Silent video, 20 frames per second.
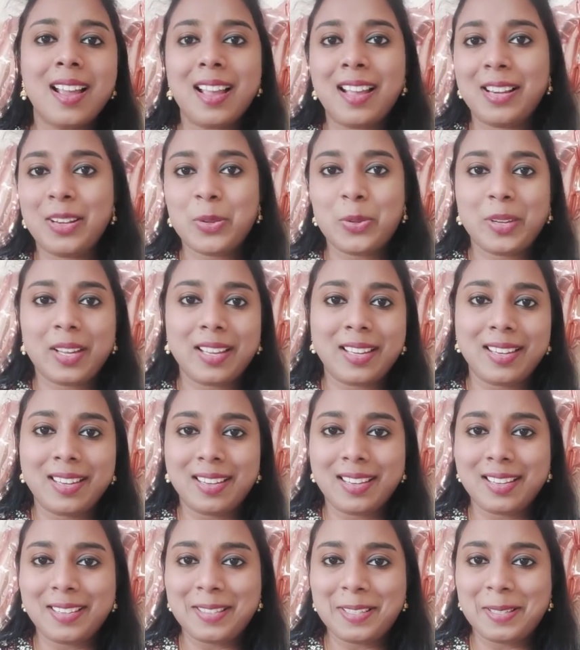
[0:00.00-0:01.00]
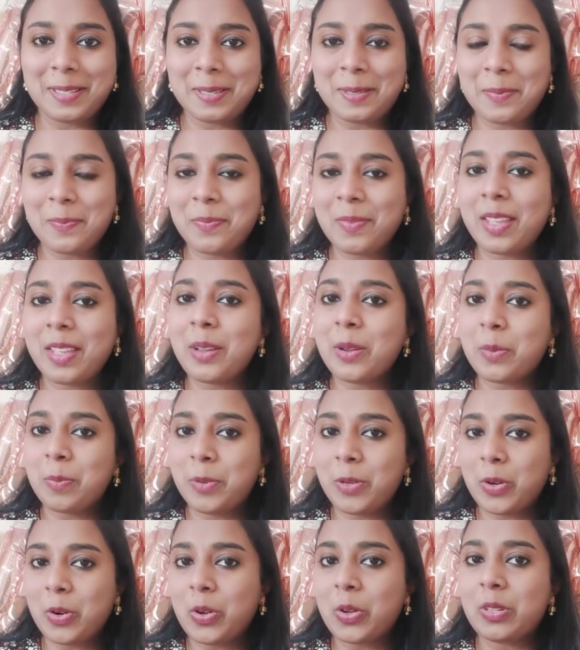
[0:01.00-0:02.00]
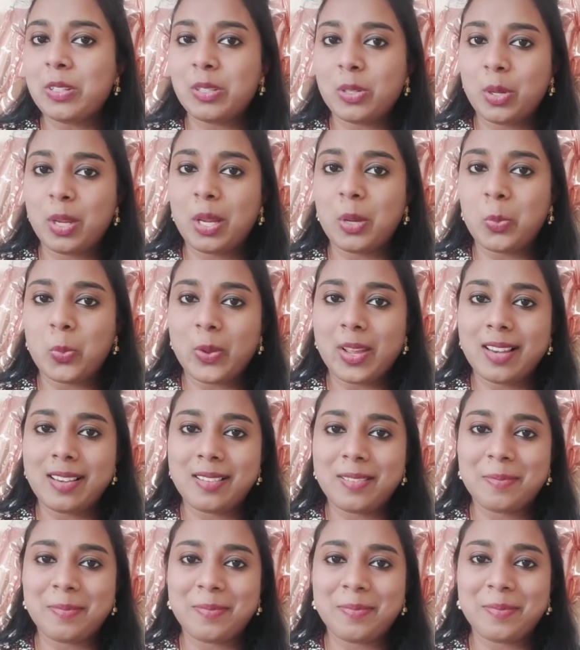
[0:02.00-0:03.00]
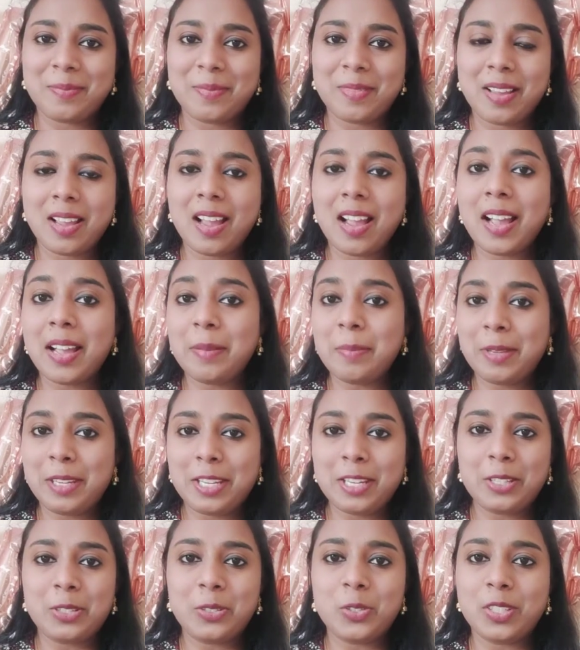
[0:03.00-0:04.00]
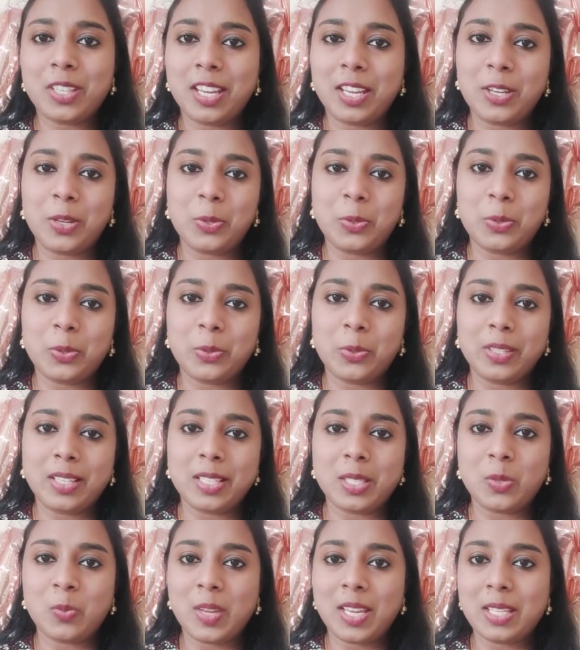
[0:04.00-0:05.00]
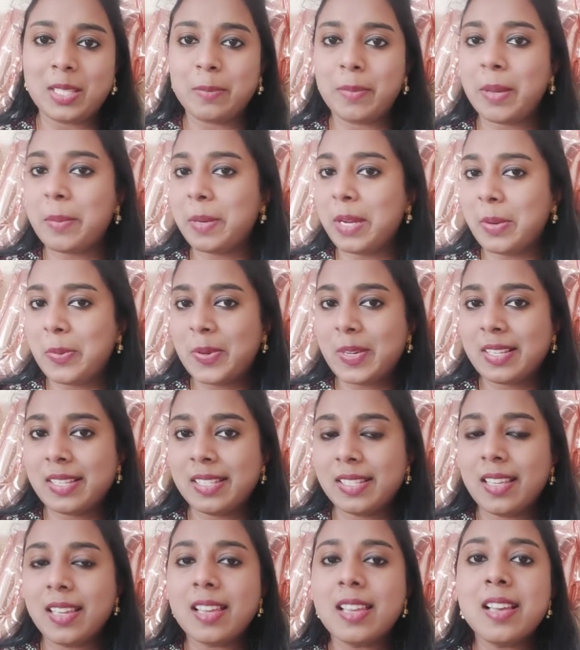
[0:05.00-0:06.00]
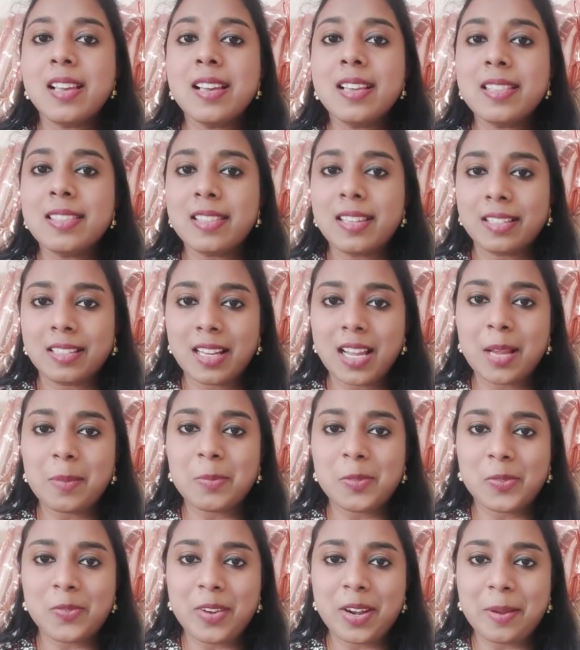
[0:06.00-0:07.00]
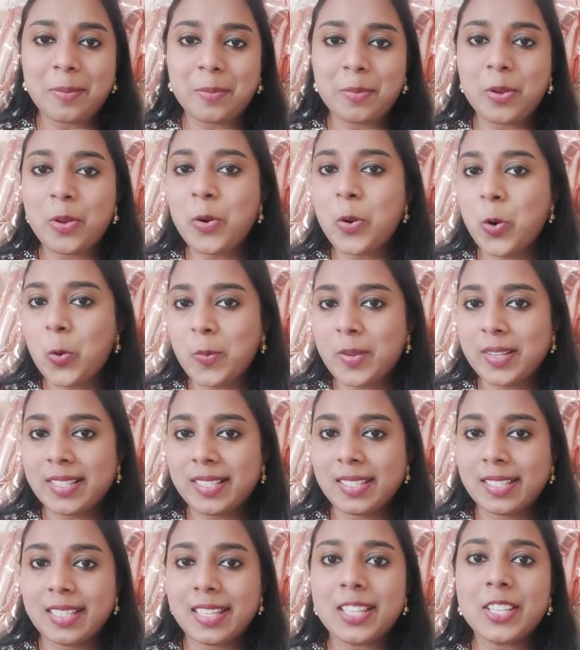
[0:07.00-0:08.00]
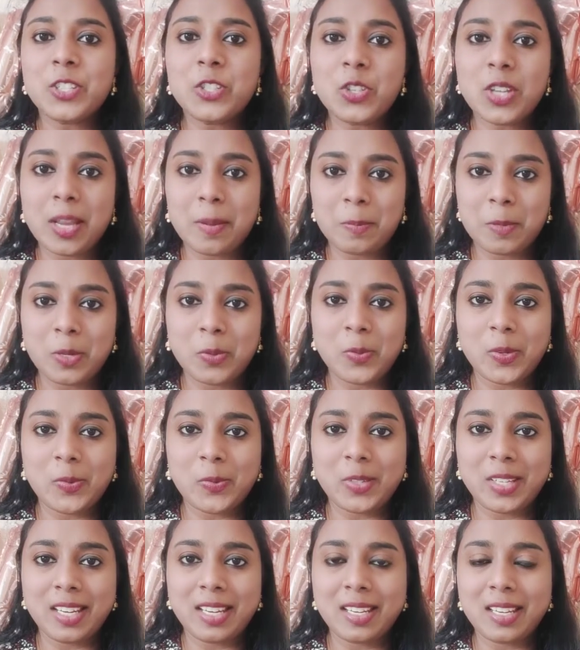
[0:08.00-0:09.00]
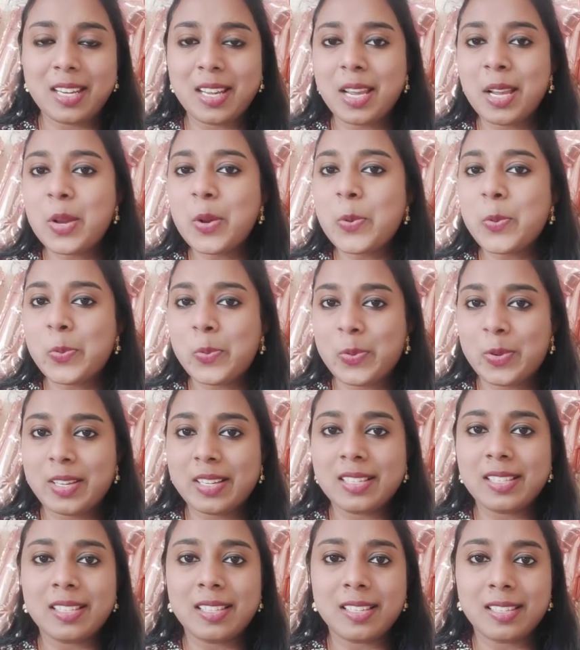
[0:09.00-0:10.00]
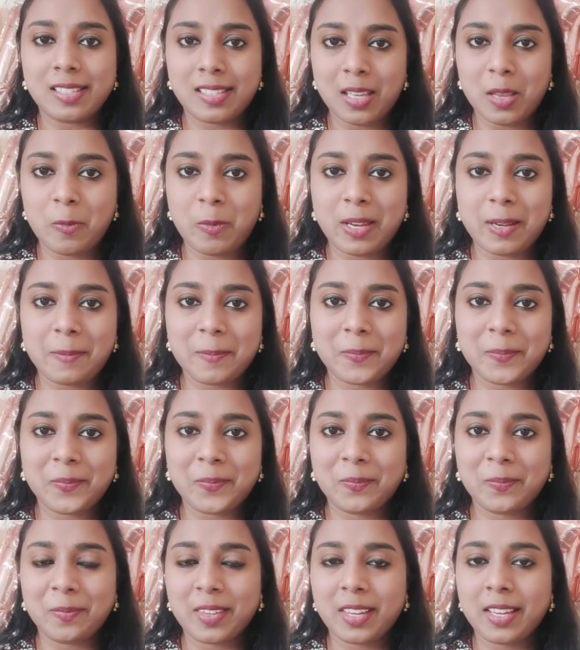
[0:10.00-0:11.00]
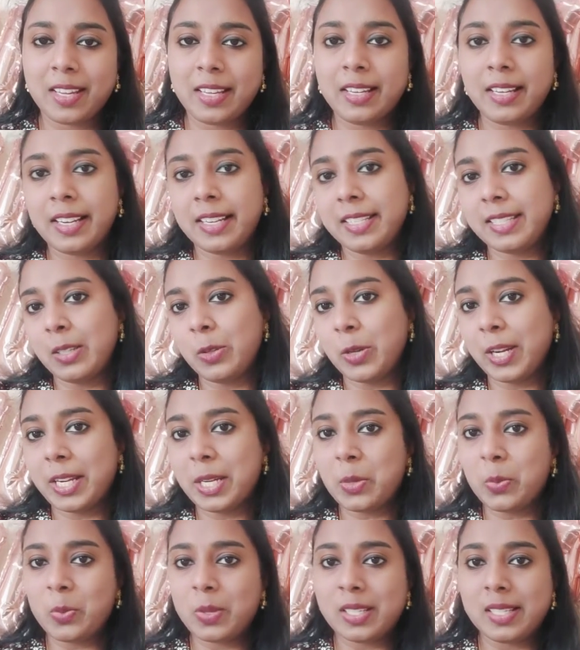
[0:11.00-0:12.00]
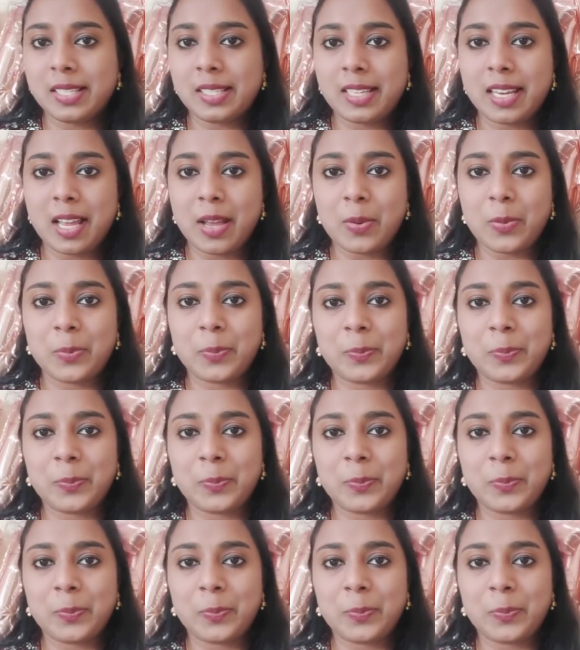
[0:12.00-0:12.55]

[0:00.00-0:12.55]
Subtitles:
Hello, Carey Kids. I hope you're all doing well. I'm here to take you through this week's memory verse that comes from Romans chapter 15, verse 7. Let's look at the verse now.